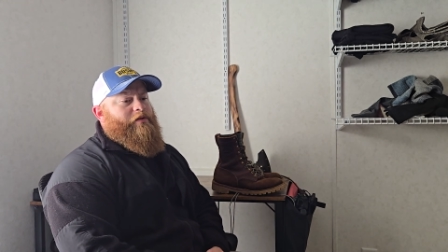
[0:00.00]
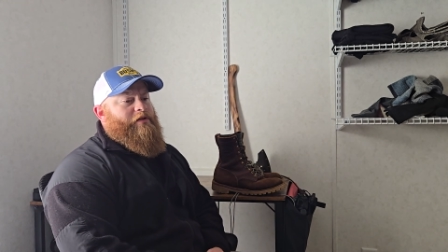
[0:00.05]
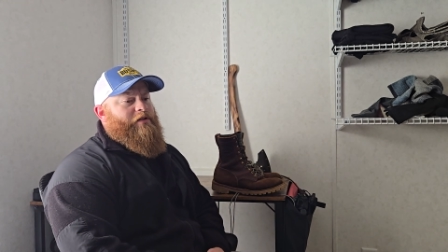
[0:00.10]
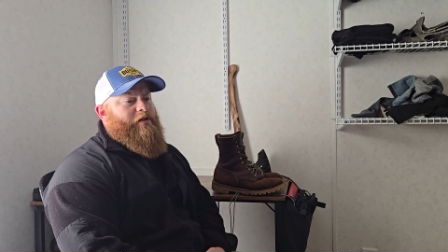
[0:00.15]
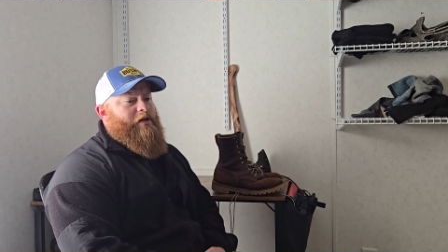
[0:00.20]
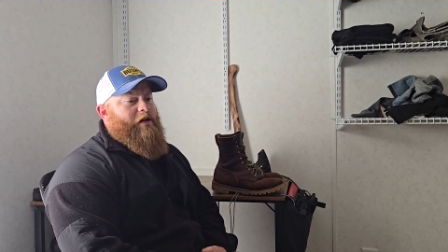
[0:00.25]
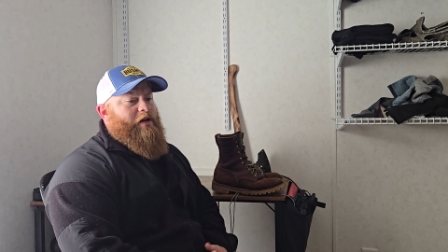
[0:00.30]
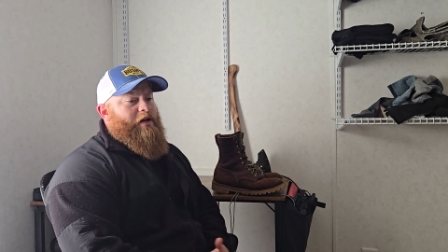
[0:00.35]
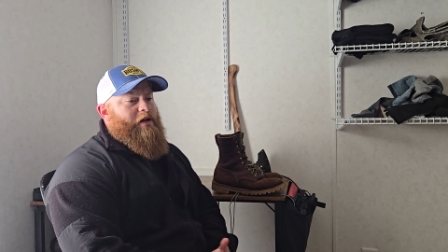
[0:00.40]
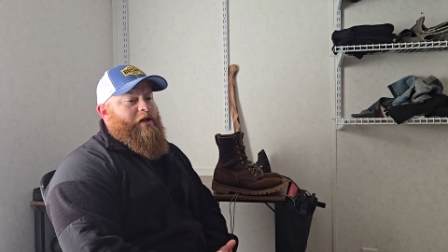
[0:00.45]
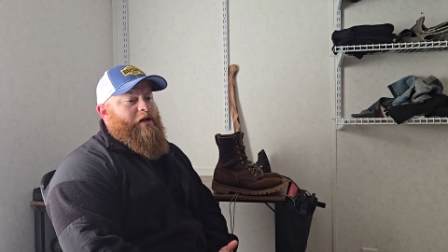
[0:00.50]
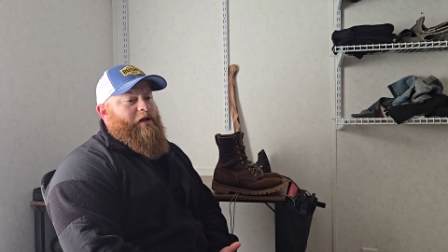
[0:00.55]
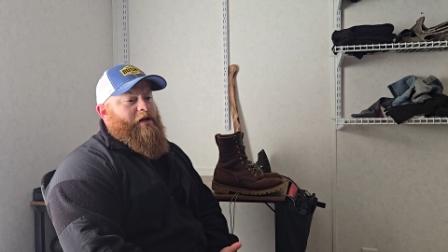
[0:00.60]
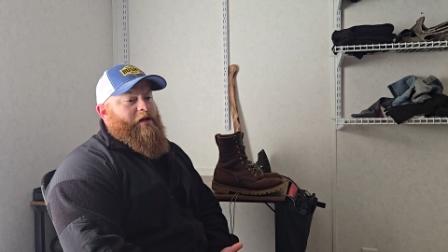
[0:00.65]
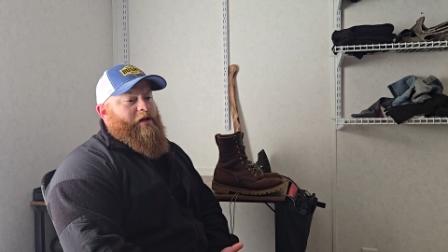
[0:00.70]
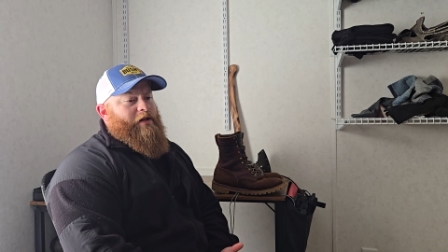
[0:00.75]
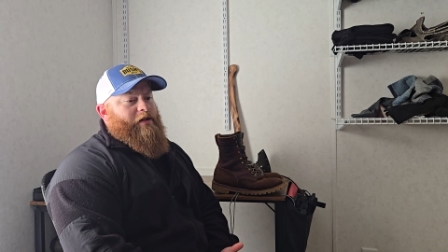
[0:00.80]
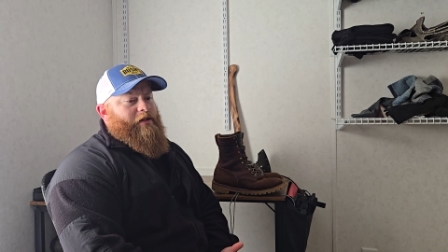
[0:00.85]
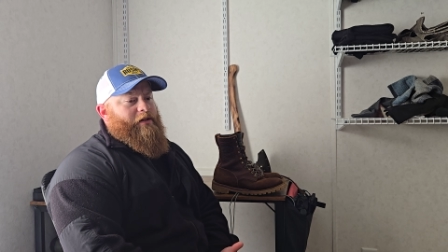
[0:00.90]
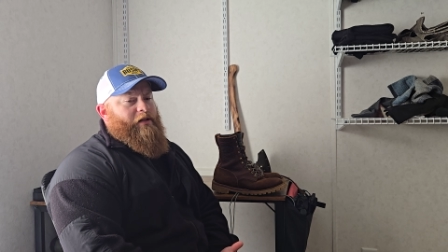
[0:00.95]
boots
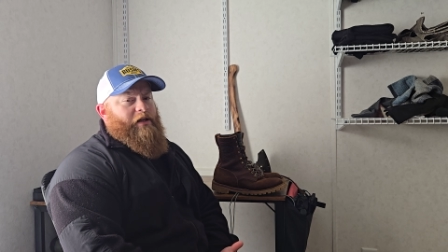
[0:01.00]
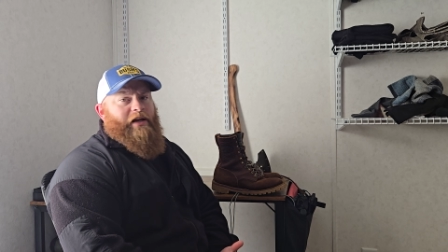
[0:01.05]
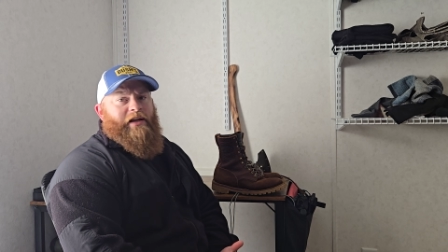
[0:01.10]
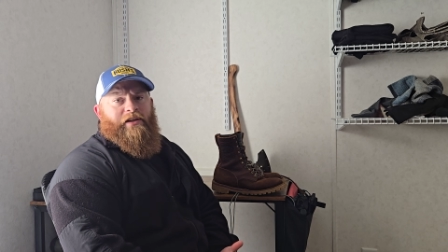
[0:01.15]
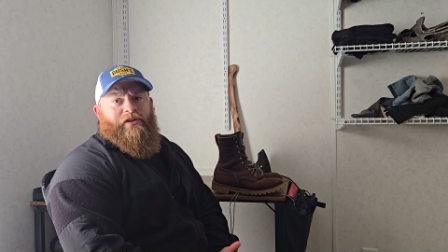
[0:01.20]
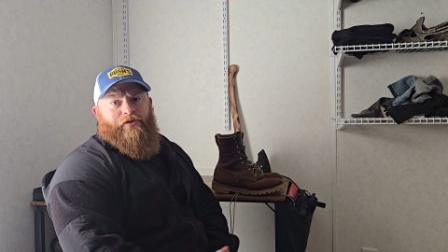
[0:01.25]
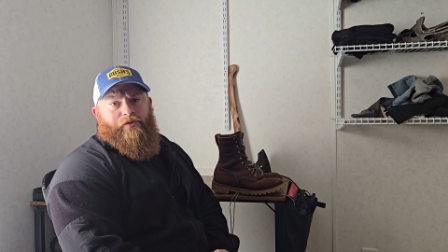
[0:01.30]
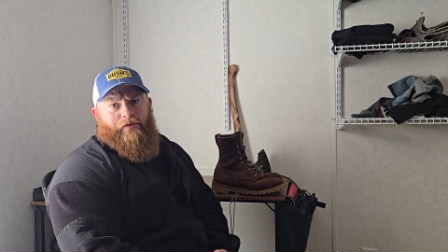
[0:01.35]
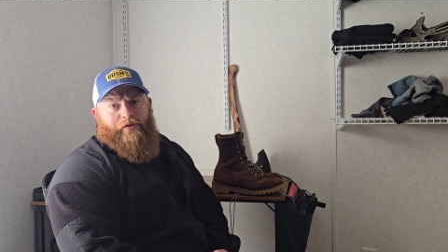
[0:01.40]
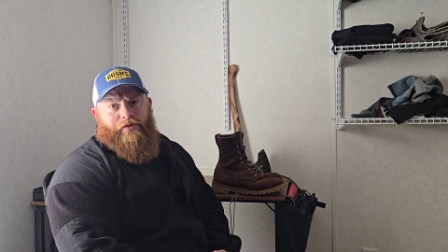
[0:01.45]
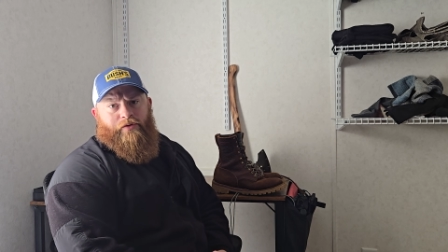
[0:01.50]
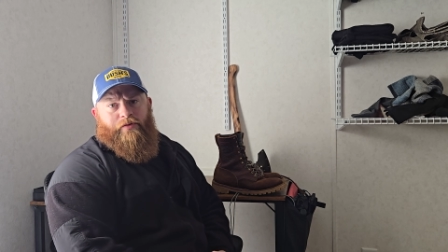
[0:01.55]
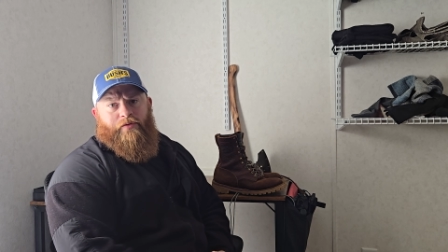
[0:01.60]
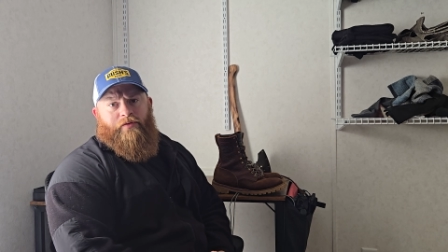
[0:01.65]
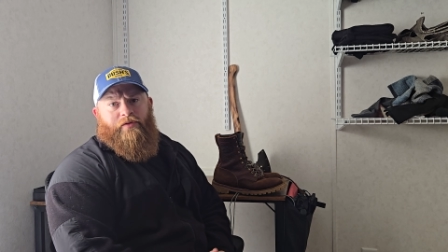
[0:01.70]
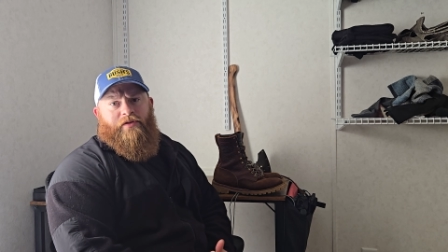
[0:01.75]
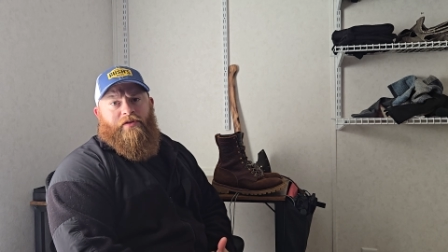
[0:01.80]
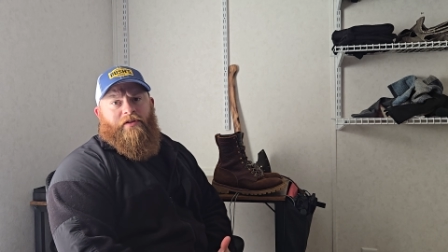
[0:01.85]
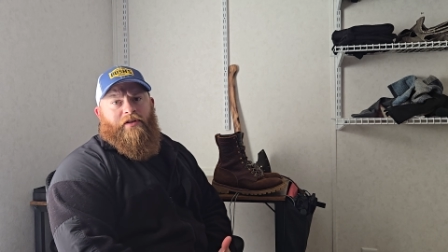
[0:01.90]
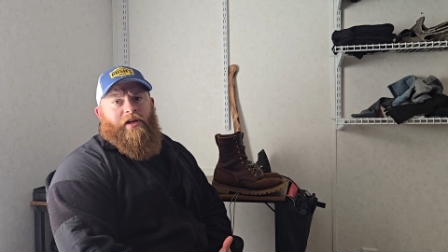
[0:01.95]
like
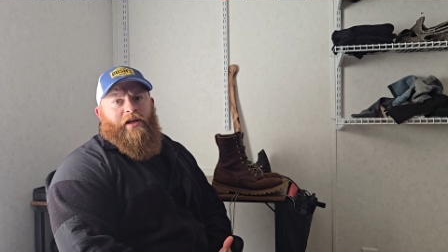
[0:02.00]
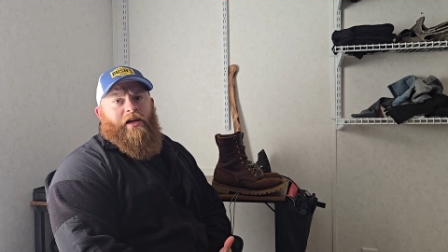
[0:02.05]
Drew's